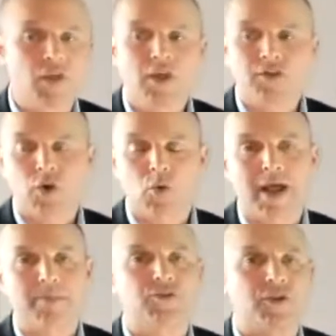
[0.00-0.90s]
So what
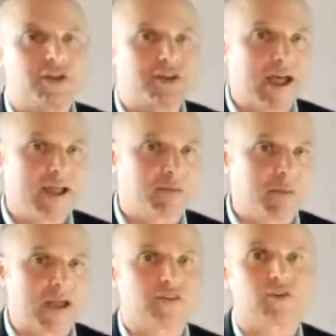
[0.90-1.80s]
happens on a daily
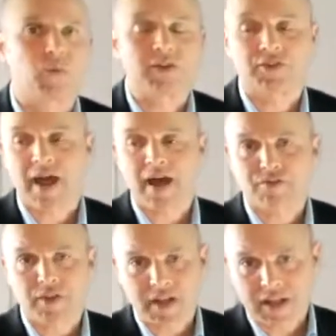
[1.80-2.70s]
basis when staff